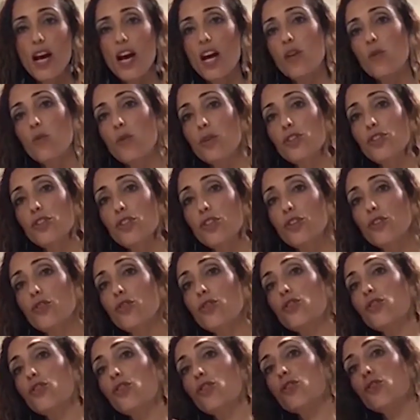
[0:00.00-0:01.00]
And what you're gonna do,
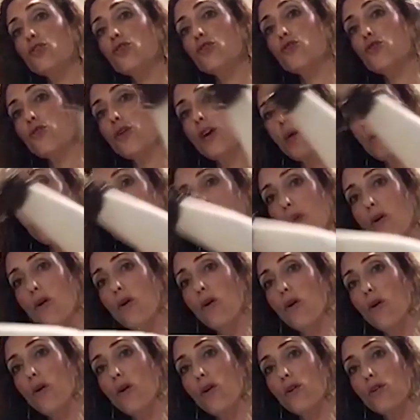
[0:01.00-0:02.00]
you're gonna drop
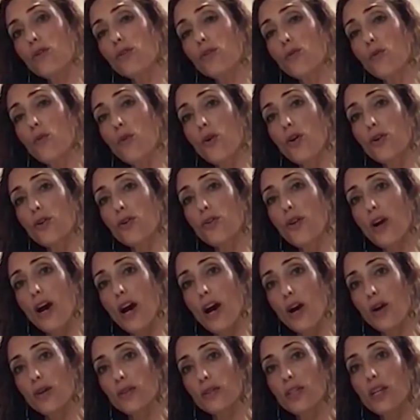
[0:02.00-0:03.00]
all the water
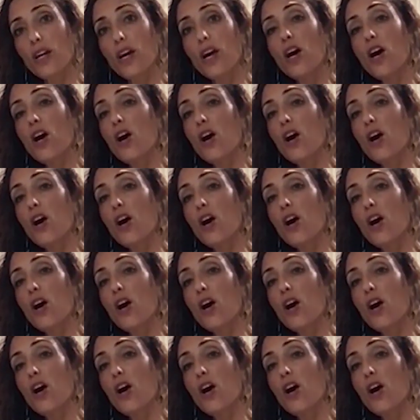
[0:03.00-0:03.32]
out,